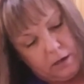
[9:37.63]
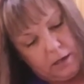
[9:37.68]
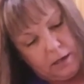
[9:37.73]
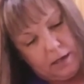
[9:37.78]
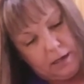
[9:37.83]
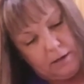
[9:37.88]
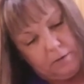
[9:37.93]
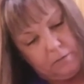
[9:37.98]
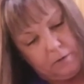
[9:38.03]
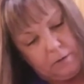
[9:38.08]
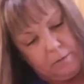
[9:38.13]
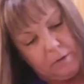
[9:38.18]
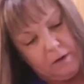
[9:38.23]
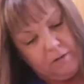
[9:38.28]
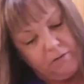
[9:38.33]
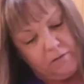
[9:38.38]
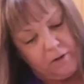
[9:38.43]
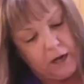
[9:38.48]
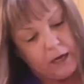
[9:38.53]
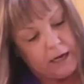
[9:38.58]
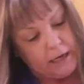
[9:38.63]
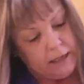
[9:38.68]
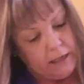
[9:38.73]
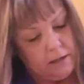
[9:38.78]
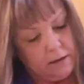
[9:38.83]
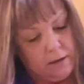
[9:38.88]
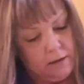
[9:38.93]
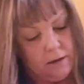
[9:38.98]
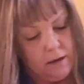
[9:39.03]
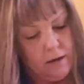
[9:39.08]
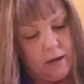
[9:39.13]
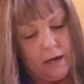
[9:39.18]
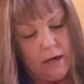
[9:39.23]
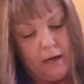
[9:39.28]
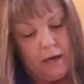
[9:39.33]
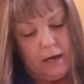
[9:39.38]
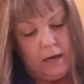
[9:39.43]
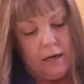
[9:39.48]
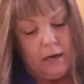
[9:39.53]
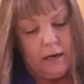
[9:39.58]
It would be fine.
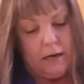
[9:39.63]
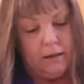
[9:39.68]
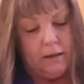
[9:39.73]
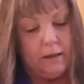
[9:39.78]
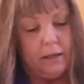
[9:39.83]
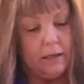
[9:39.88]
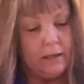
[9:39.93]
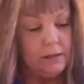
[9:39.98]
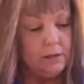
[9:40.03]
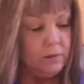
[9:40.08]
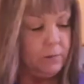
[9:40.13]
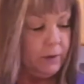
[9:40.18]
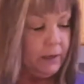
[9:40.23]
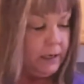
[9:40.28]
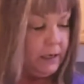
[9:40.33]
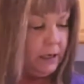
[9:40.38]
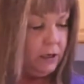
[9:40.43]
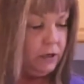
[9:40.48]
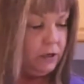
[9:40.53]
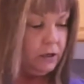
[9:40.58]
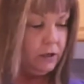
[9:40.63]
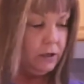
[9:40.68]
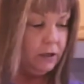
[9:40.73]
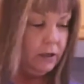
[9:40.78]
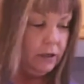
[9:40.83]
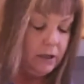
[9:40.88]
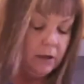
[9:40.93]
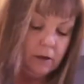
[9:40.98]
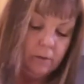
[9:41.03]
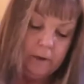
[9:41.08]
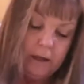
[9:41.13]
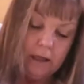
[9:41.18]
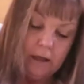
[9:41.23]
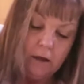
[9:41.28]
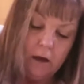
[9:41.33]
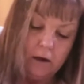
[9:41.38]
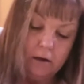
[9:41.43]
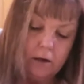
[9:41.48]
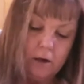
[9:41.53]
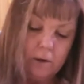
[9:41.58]
And this we're gonna cook a little bit
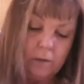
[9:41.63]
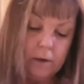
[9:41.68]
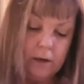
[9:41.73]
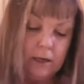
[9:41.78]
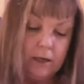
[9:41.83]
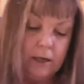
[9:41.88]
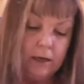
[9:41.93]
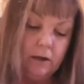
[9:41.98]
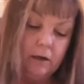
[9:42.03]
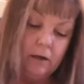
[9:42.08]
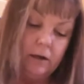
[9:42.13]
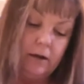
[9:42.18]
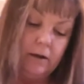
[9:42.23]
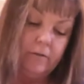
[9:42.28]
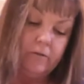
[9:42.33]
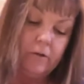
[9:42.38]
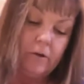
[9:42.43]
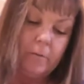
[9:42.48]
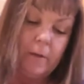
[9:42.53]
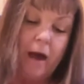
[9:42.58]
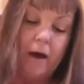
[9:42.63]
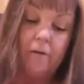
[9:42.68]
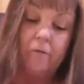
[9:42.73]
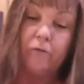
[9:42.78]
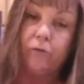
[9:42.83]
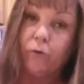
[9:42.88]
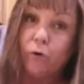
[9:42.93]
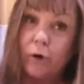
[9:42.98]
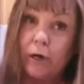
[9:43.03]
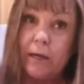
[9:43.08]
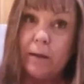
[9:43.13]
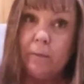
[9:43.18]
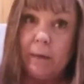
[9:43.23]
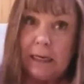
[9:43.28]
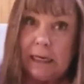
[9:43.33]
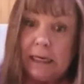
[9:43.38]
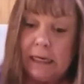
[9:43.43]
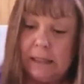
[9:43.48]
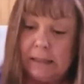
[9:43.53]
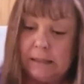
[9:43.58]
longer. We're gonna cook it for about 40
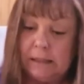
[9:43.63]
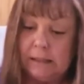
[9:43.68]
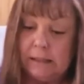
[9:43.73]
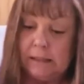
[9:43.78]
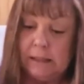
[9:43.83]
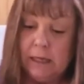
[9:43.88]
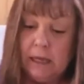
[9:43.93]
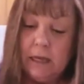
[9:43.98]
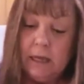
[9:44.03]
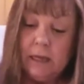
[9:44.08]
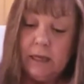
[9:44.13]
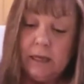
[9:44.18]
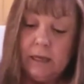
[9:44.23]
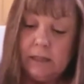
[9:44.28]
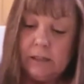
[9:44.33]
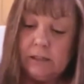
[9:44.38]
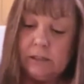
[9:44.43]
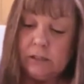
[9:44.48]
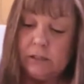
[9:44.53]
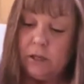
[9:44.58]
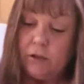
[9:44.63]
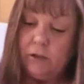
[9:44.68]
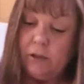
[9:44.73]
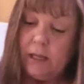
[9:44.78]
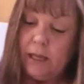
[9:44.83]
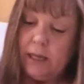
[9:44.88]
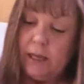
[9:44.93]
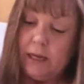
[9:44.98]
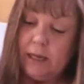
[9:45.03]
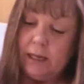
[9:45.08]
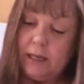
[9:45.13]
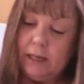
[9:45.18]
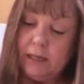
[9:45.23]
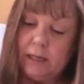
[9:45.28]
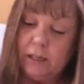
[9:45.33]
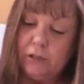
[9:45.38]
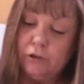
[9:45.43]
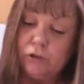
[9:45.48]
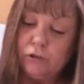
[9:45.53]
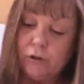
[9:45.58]
minutes so that it
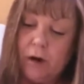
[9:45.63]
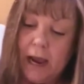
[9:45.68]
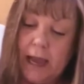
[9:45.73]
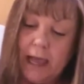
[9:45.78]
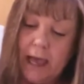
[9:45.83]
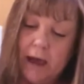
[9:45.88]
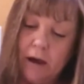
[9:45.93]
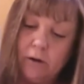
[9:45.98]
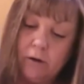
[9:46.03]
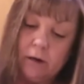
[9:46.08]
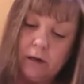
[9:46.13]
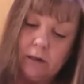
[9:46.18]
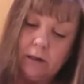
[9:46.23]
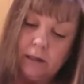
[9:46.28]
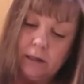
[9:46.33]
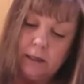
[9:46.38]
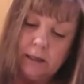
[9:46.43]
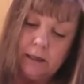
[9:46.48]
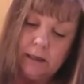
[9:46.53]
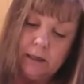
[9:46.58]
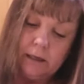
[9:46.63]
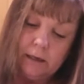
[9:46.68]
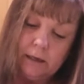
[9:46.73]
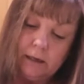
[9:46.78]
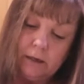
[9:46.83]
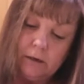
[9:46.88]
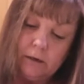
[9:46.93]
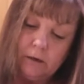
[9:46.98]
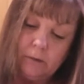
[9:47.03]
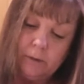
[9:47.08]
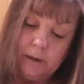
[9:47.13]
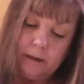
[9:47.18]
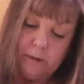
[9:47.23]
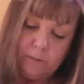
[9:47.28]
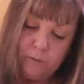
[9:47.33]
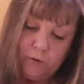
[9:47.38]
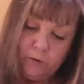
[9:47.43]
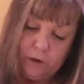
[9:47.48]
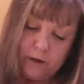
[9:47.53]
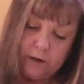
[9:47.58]
can dry out a little
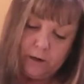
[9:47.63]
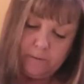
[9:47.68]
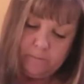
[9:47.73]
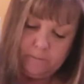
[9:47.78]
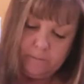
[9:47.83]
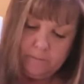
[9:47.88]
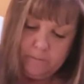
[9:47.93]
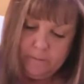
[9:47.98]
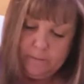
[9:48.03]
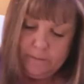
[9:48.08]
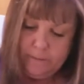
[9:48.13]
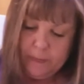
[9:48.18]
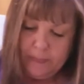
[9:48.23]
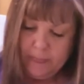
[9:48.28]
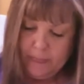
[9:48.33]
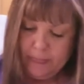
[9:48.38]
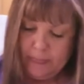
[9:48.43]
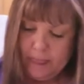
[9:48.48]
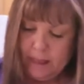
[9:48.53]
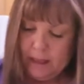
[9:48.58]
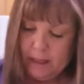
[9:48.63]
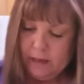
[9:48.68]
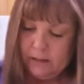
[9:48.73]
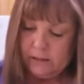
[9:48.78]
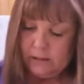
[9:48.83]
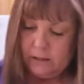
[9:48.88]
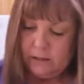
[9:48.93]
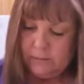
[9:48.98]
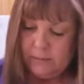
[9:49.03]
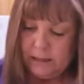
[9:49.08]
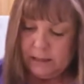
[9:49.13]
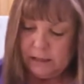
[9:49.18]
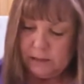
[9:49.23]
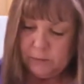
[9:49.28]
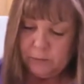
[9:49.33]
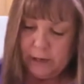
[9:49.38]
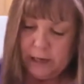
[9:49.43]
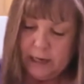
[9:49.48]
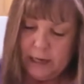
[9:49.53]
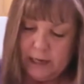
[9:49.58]
bit more. So I'm gonna
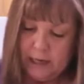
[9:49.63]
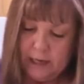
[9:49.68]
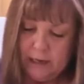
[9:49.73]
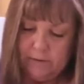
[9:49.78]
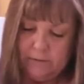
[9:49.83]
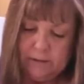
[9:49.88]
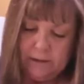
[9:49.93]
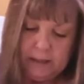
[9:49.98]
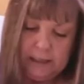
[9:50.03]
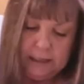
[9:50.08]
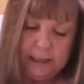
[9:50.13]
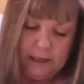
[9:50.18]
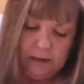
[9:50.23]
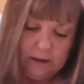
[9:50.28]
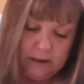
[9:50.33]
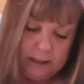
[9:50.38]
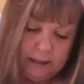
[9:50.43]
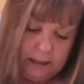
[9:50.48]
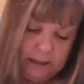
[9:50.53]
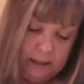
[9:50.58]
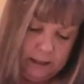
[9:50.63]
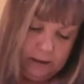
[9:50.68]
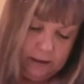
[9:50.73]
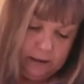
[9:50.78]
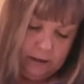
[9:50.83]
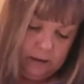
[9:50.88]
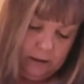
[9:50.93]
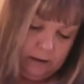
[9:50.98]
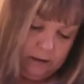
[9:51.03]
spread it evenly on here.